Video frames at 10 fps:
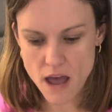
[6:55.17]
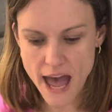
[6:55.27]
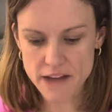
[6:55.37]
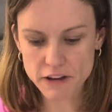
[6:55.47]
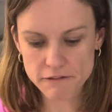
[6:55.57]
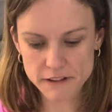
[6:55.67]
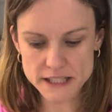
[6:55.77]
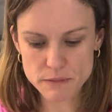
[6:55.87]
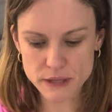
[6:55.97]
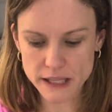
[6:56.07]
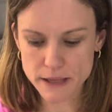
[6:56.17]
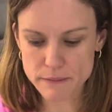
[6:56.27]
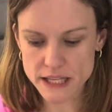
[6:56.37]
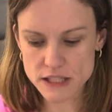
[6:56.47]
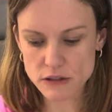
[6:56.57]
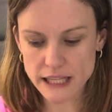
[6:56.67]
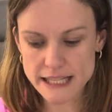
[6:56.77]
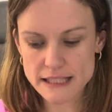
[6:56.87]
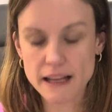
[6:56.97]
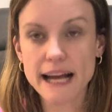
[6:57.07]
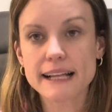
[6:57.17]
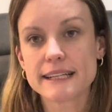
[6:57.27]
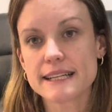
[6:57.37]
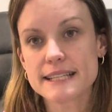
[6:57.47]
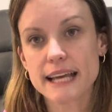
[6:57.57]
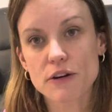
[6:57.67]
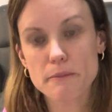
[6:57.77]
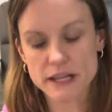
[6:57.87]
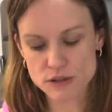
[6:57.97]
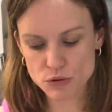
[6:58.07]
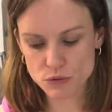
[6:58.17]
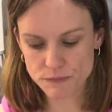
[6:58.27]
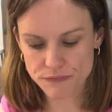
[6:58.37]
Having flexibility means you're less likely to tear a muscle